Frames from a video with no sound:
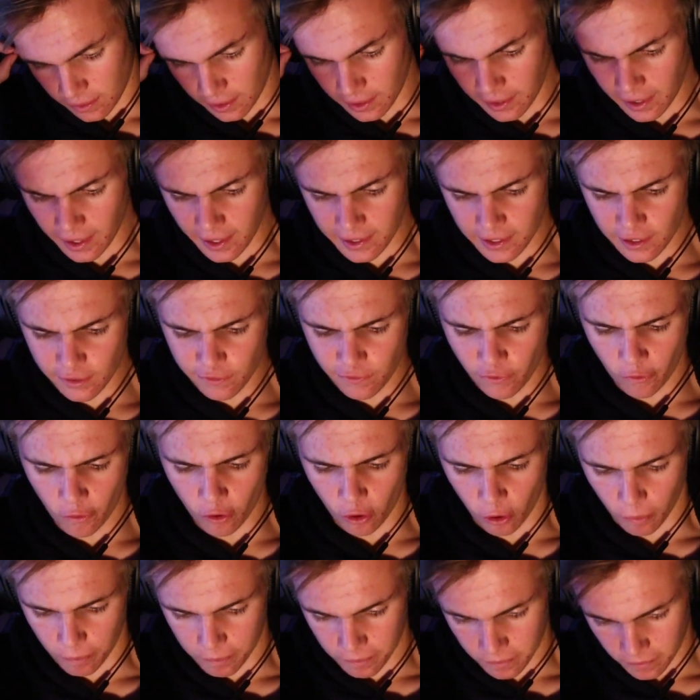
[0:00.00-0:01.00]
Hey, in
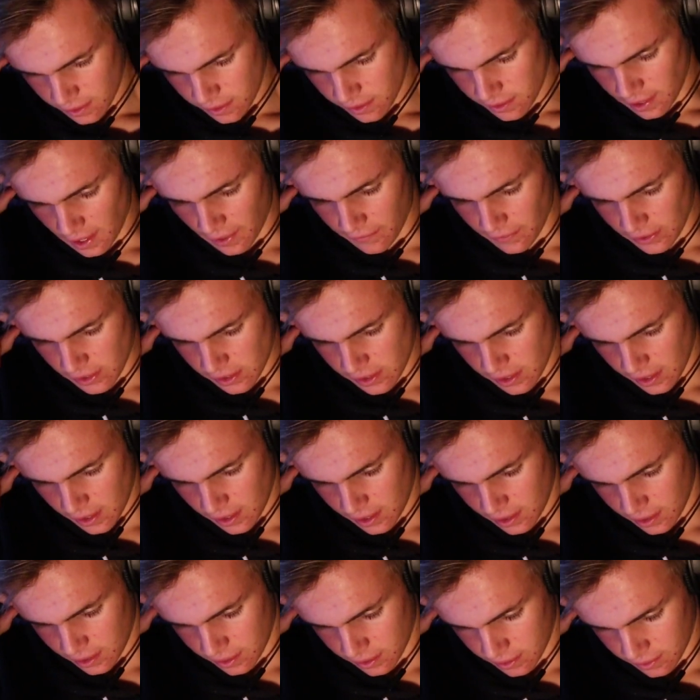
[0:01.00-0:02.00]
four,
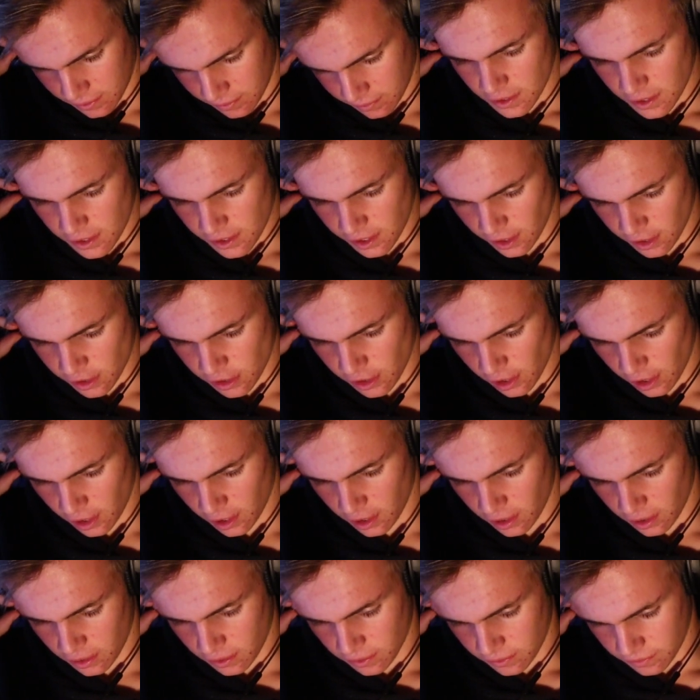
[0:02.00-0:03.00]
seventeen,
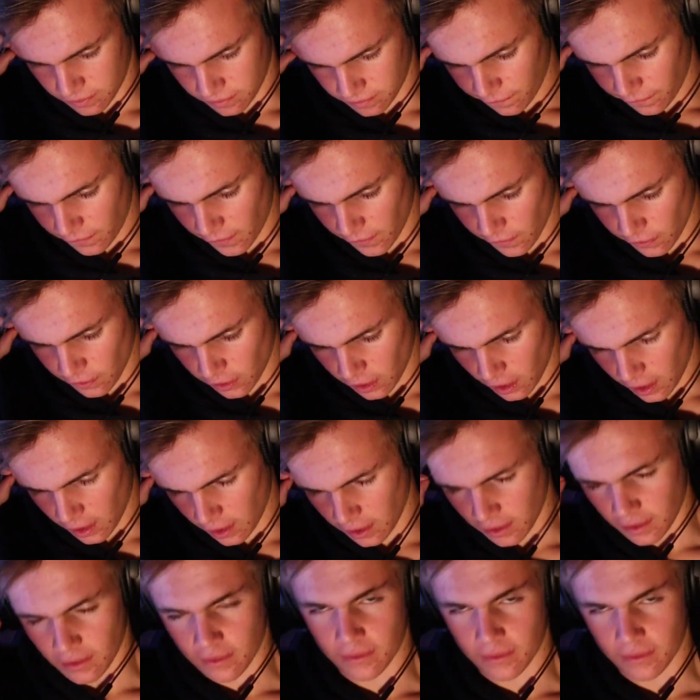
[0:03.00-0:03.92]
sixteen, fifteen,